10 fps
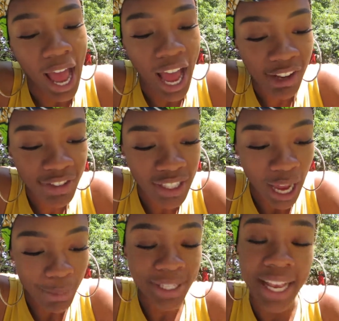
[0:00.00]
I've
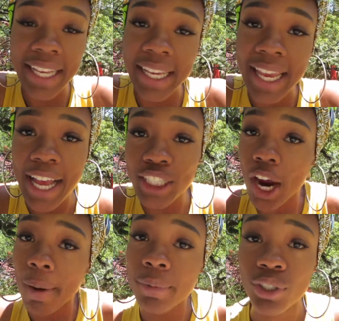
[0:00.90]
stopped taking it as
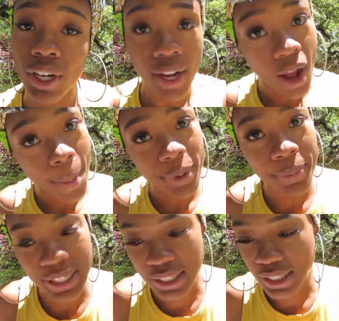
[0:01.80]
arbitrary
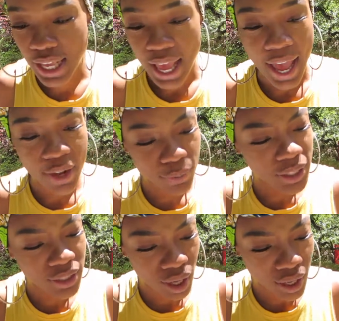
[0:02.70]
compliments and
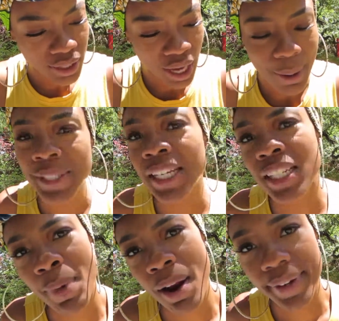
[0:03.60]
really start adopting
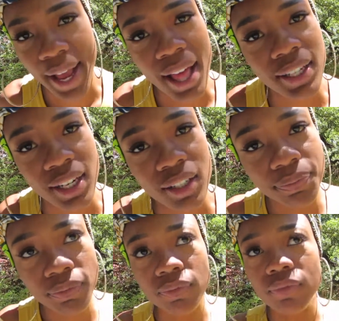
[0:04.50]
it as my reality.
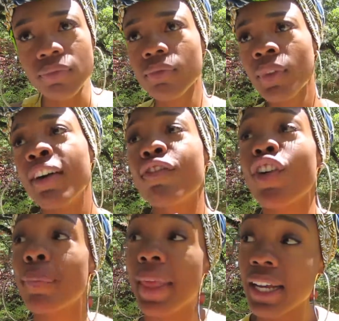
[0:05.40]
And
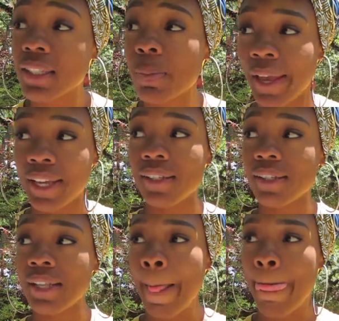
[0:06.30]
from that
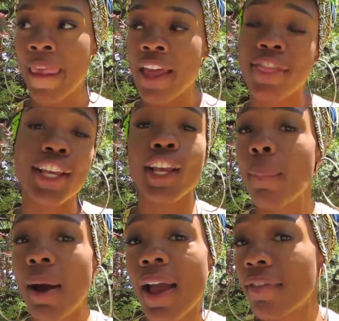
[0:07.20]
space, thinking
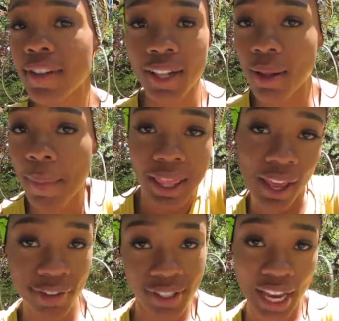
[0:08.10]
about everything that my
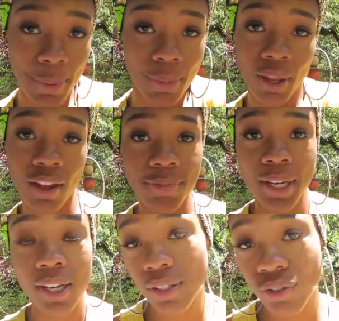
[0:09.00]
life is capable of,
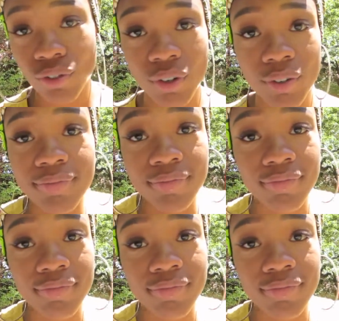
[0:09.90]
because it's true.